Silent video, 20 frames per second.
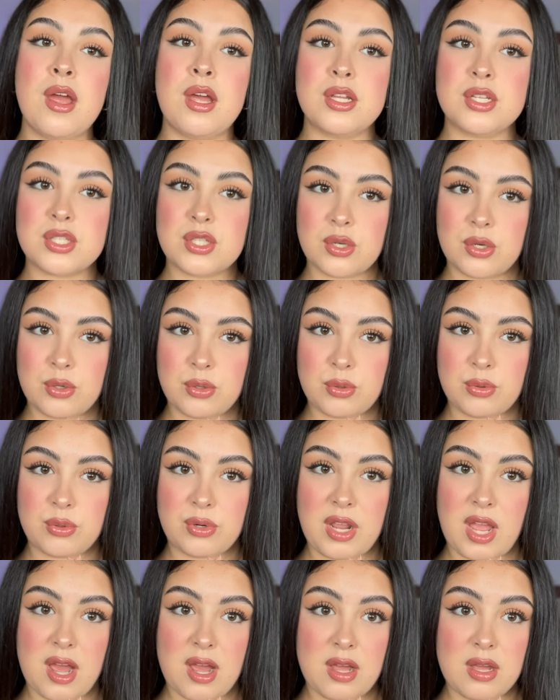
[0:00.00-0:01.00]
So
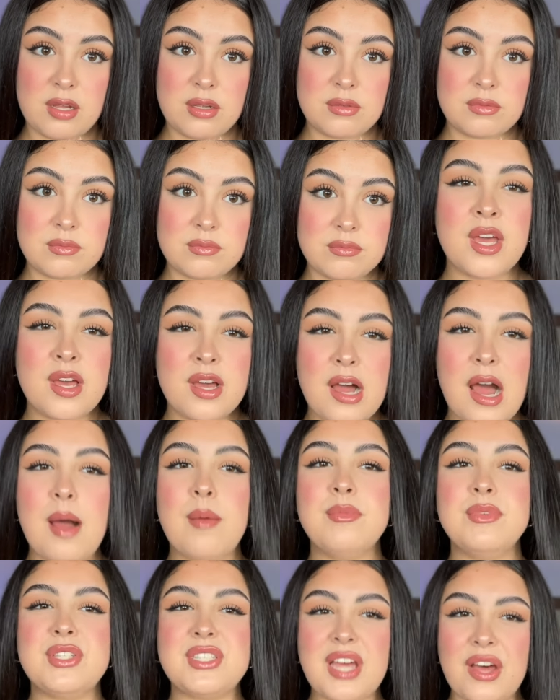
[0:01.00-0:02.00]
yeah,
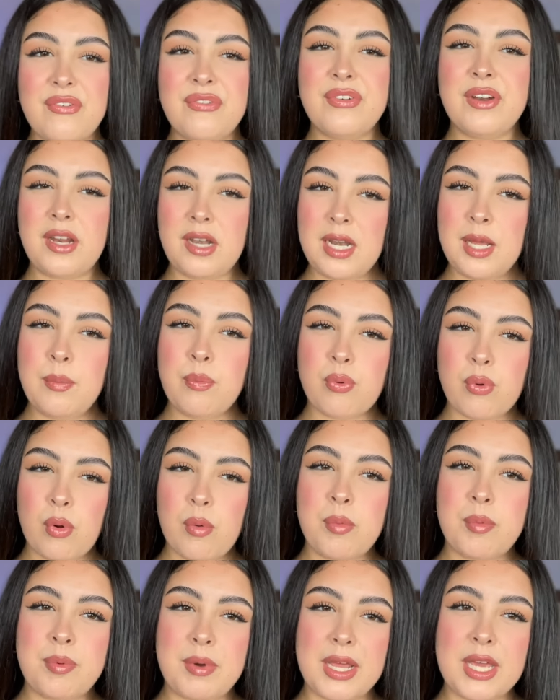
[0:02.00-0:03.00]
I'm definitely
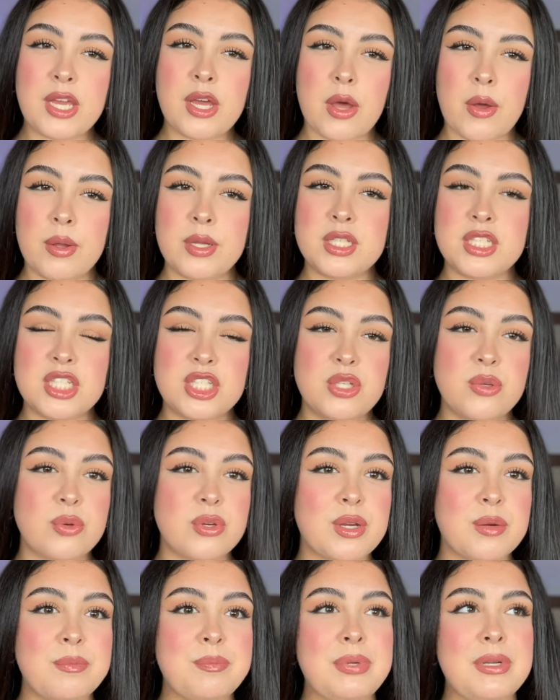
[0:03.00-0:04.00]
probably going to do a
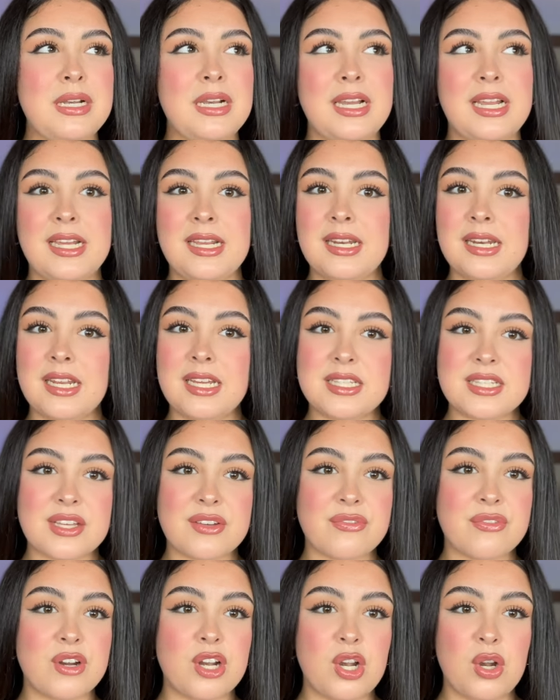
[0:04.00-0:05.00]
completely
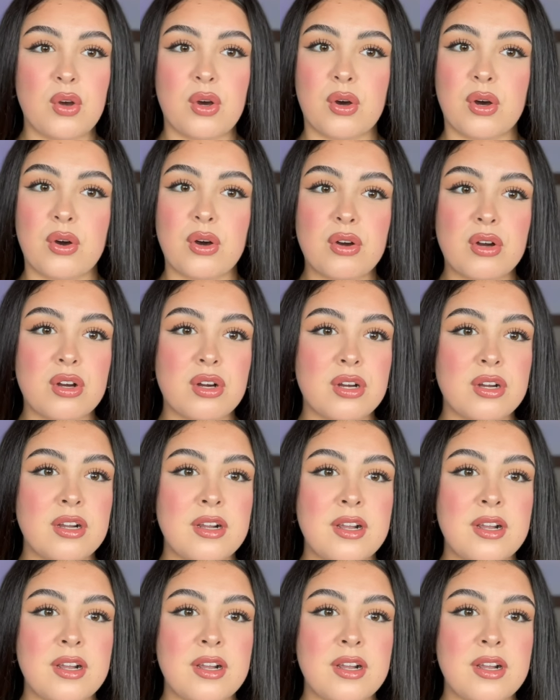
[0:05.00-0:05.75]
different look.